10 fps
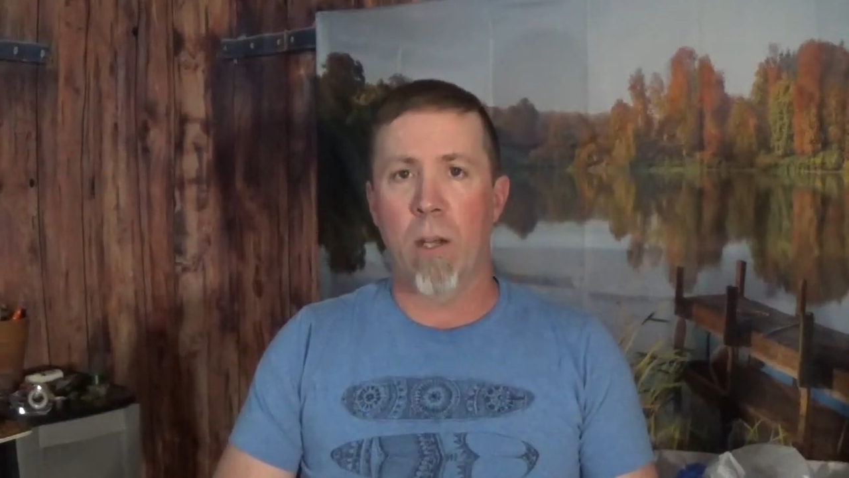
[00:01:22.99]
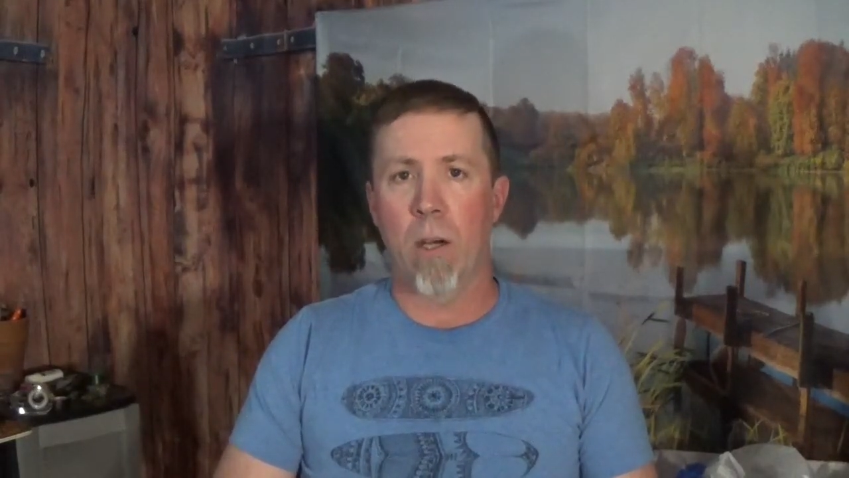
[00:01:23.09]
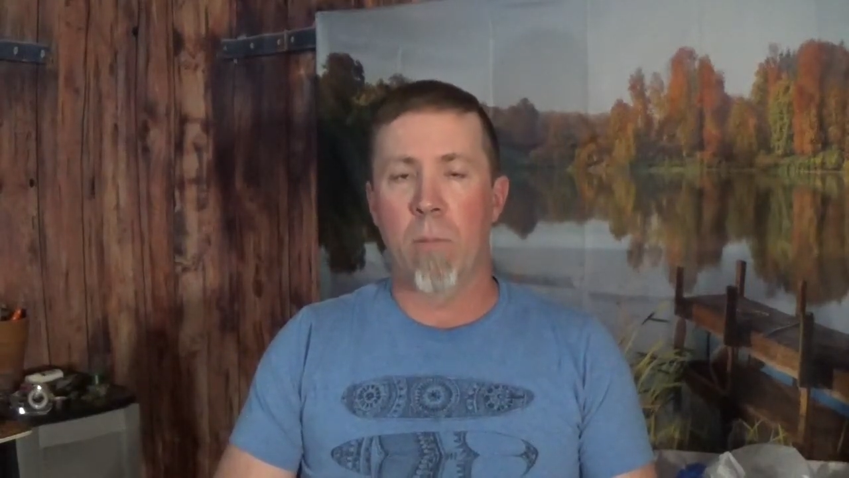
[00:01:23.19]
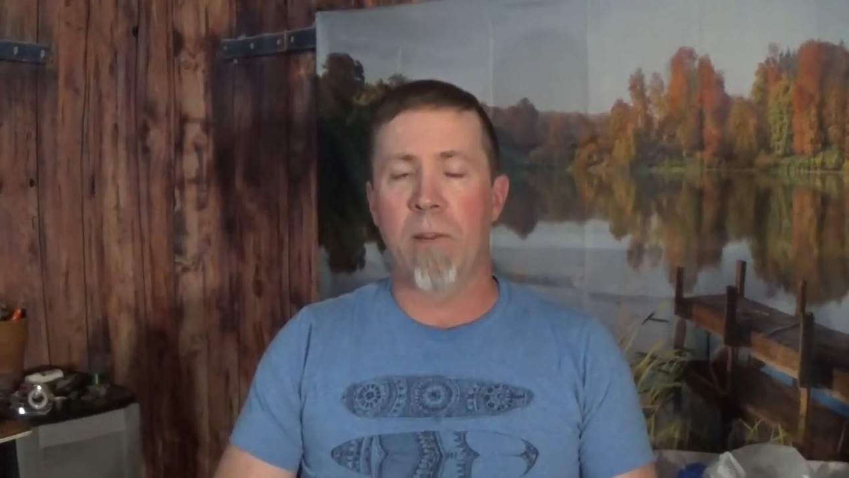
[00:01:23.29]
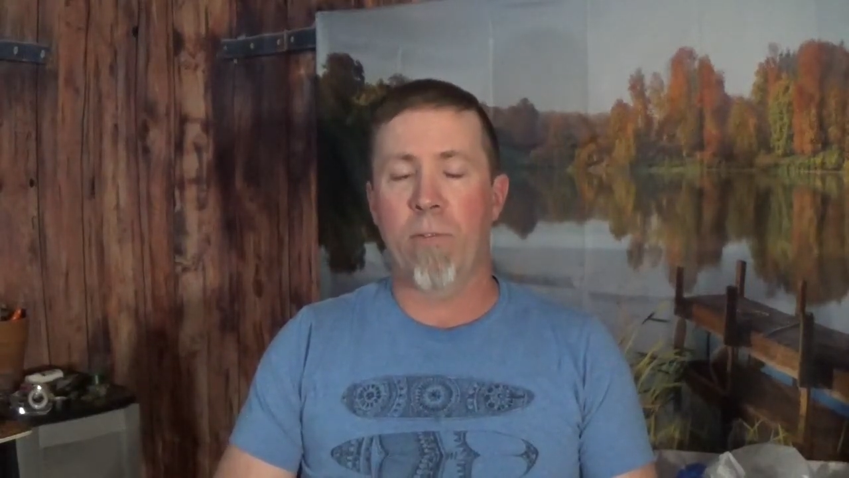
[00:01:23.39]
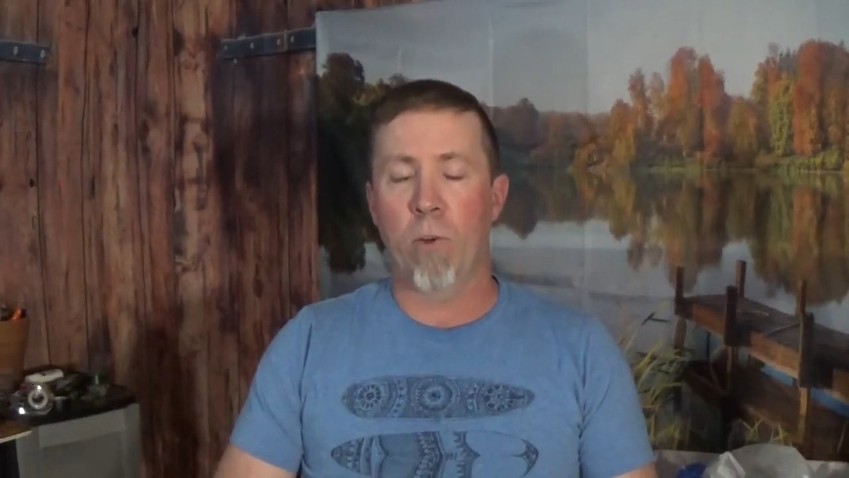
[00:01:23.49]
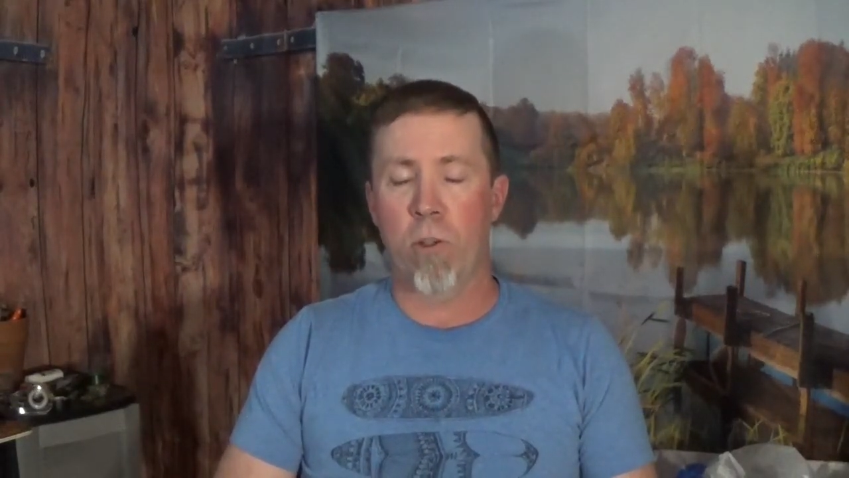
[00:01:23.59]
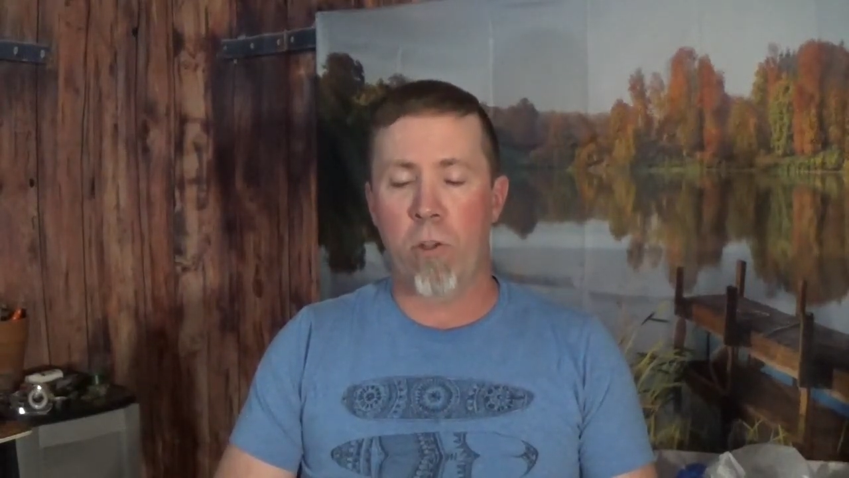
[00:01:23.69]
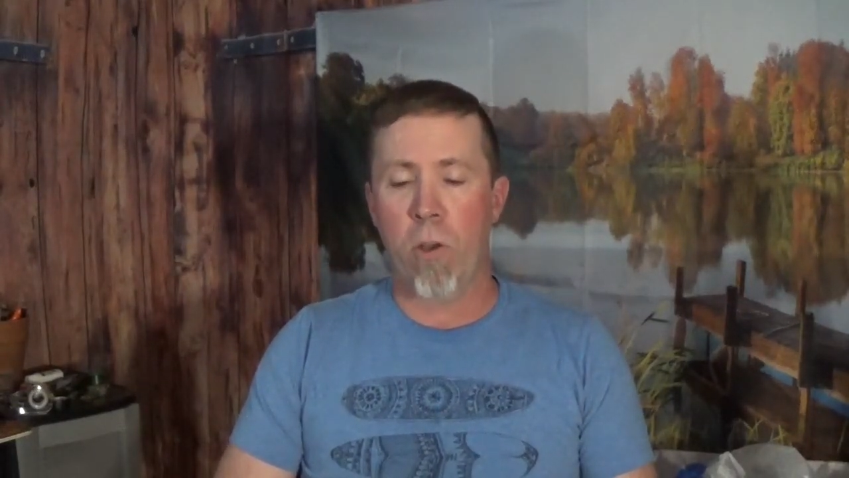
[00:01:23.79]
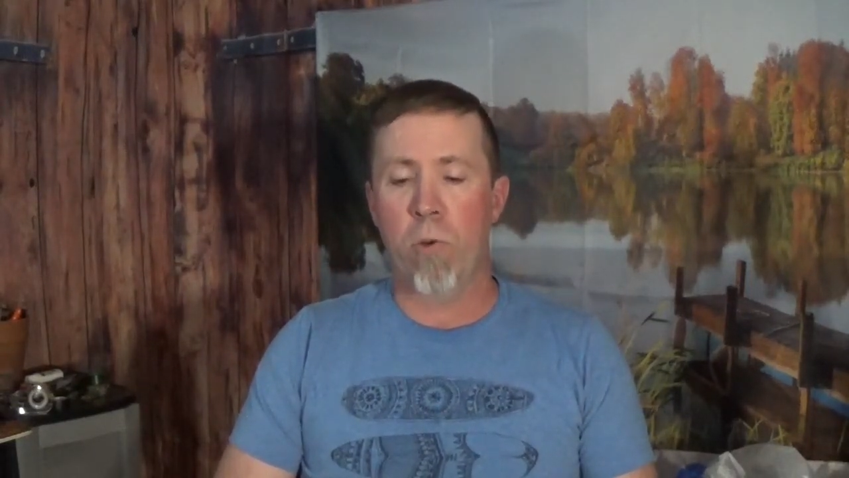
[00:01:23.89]
And of
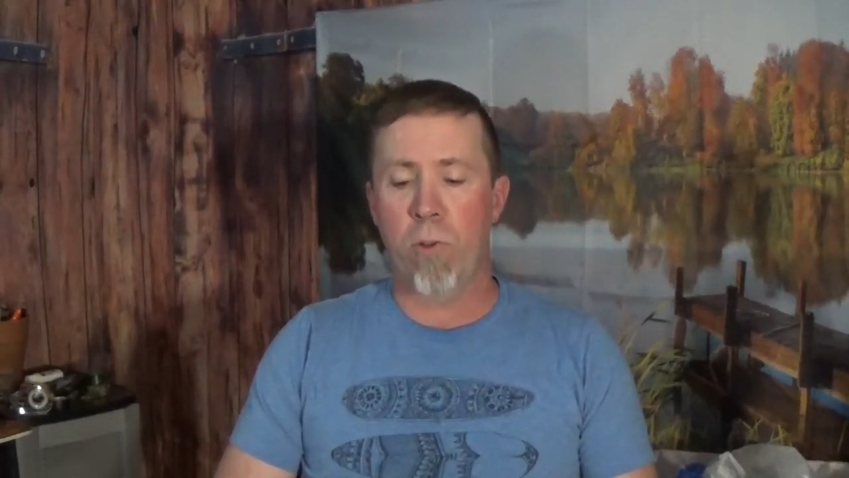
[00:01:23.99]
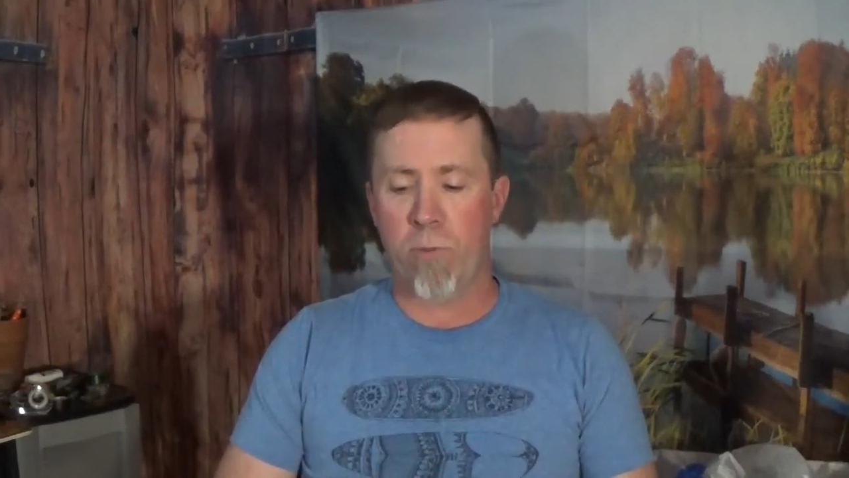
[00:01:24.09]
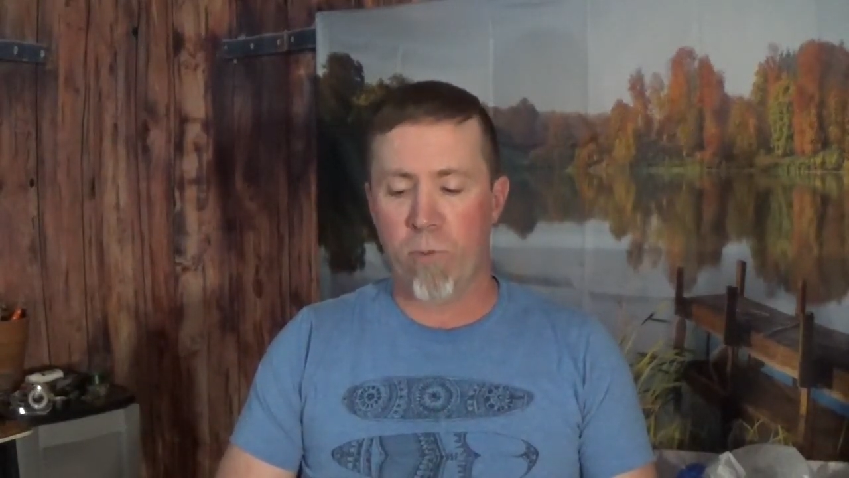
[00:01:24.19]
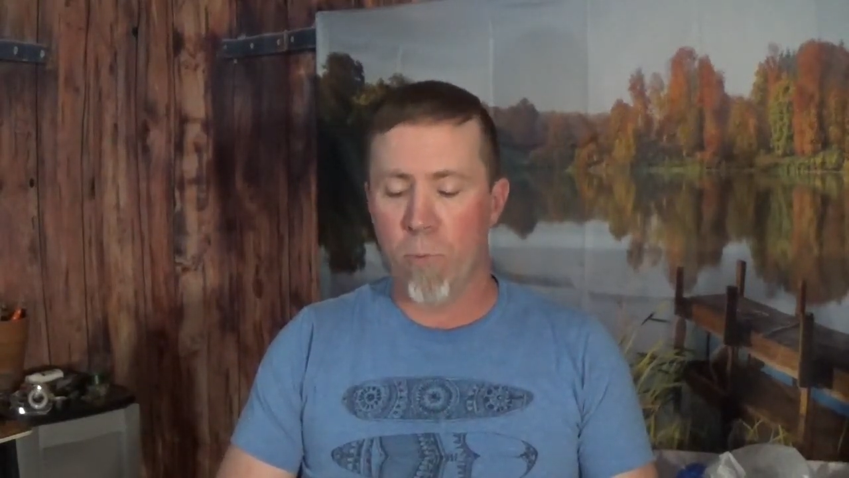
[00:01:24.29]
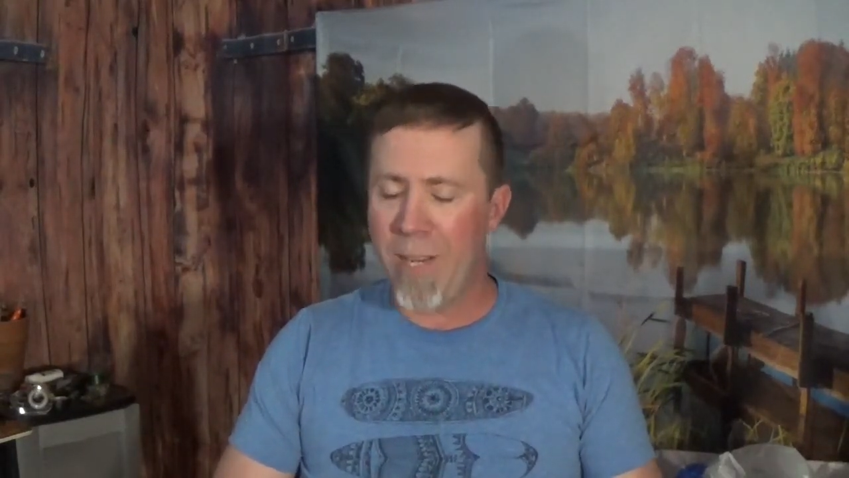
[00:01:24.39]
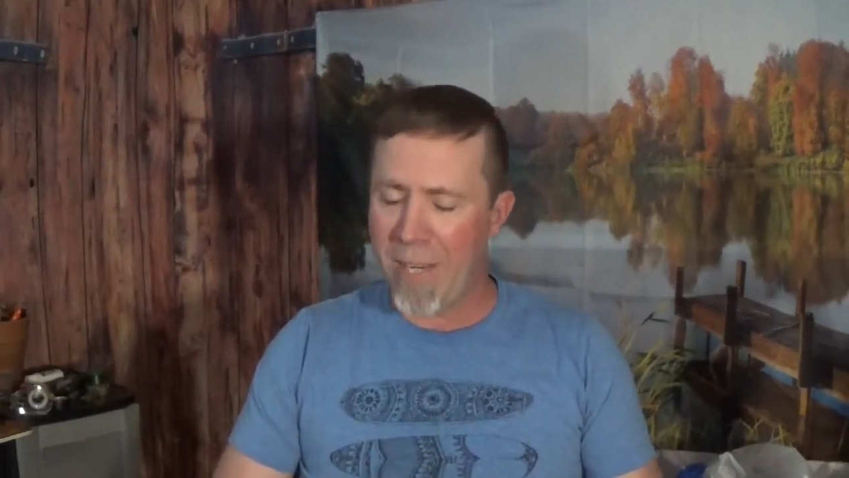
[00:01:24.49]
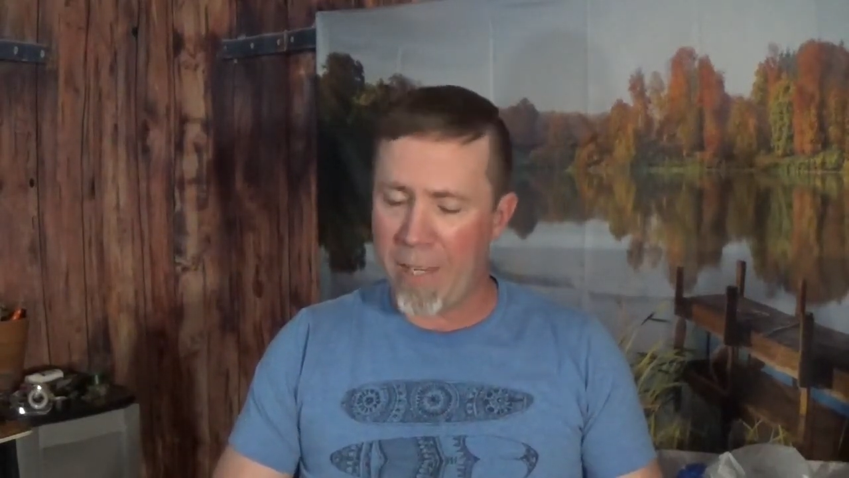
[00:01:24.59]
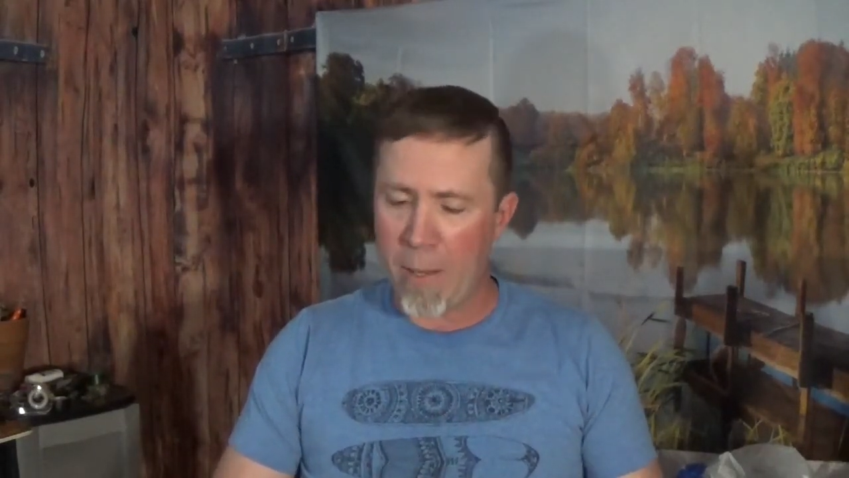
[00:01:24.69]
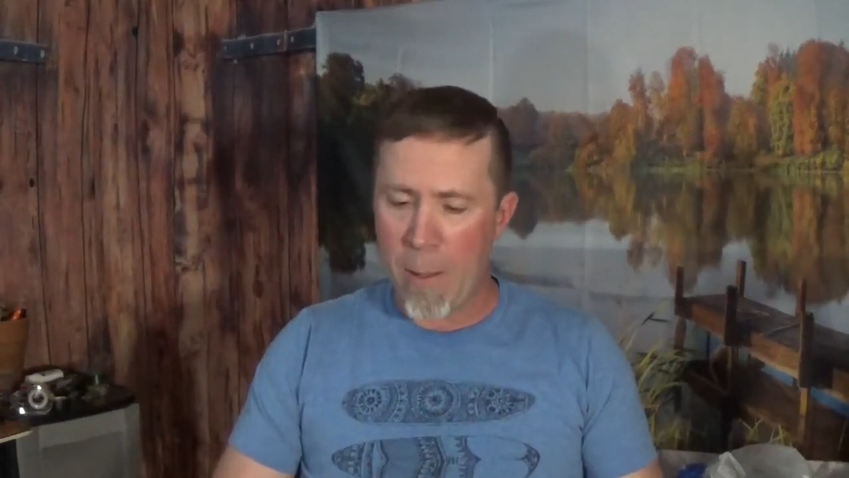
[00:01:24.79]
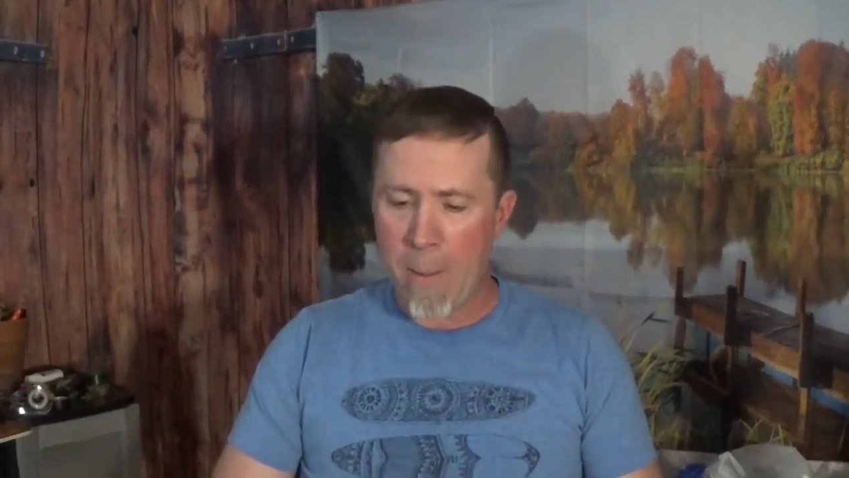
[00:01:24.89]
course those, for me,